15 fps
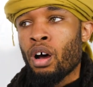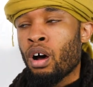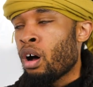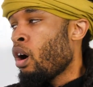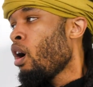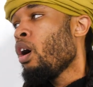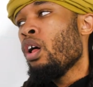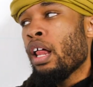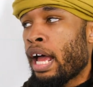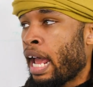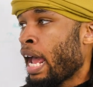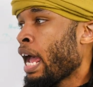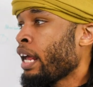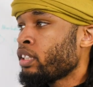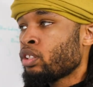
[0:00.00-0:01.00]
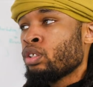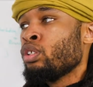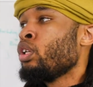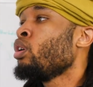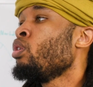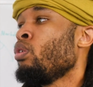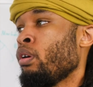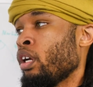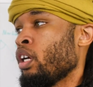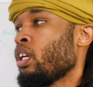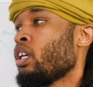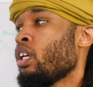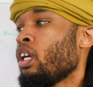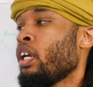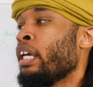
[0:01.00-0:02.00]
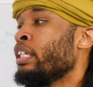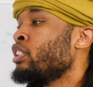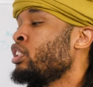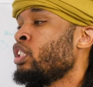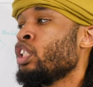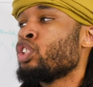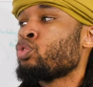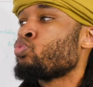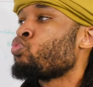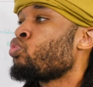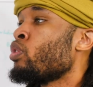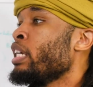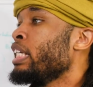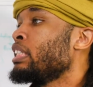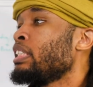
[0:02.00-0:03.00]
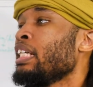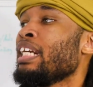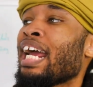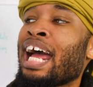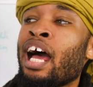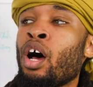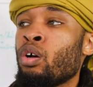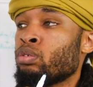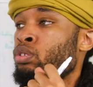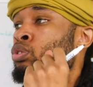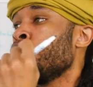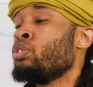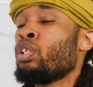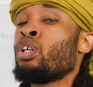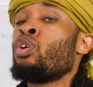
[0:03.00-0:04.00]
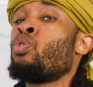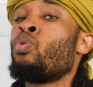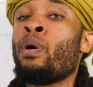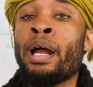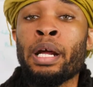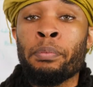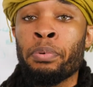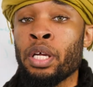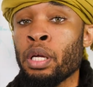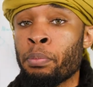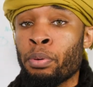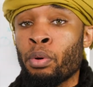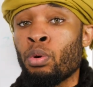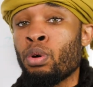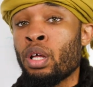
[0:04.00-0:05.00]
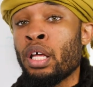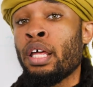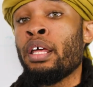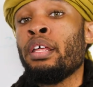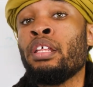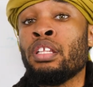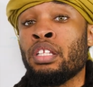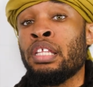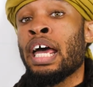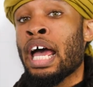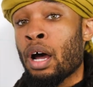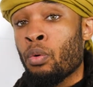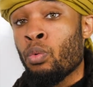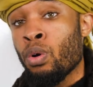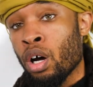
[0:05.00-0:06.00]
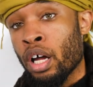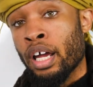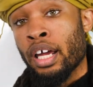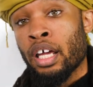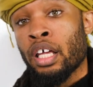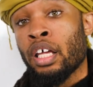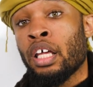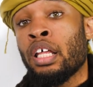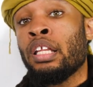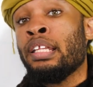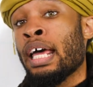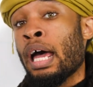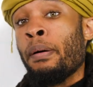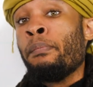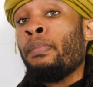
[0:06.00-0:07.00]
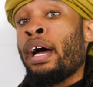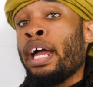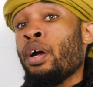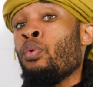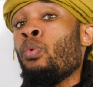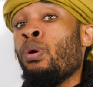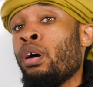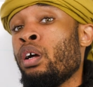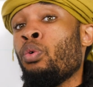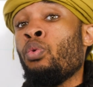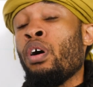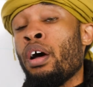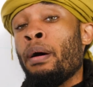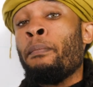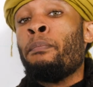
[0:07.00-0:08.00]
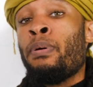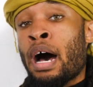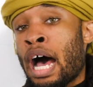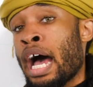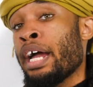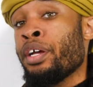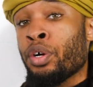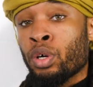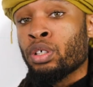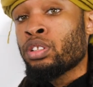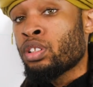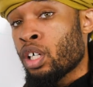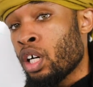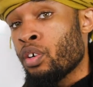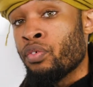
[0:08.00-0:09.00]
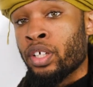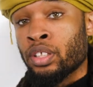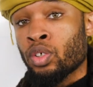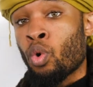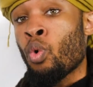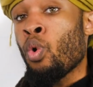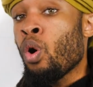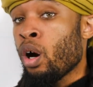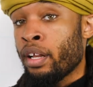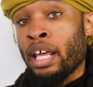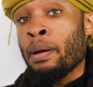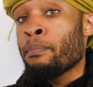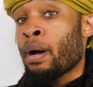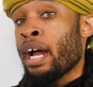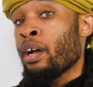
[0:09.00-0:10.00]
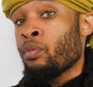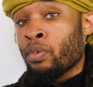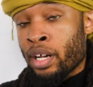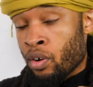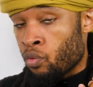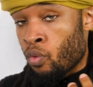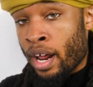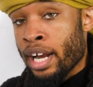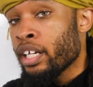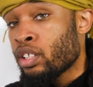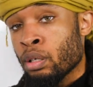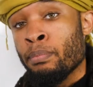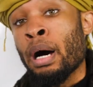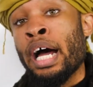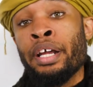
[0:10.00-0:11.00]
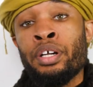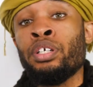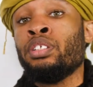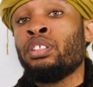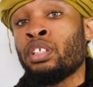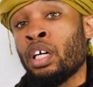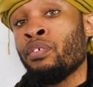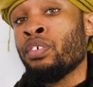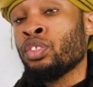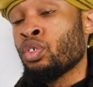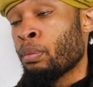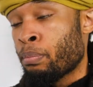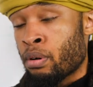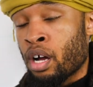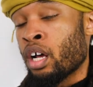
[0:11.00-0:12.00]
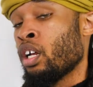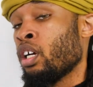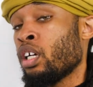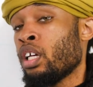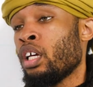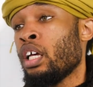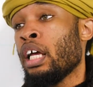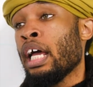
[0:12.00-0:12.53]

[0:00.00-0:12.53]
All ads are doing is just reaching out to the correct people that might want to buy your service, or they're ready to buy your service or product.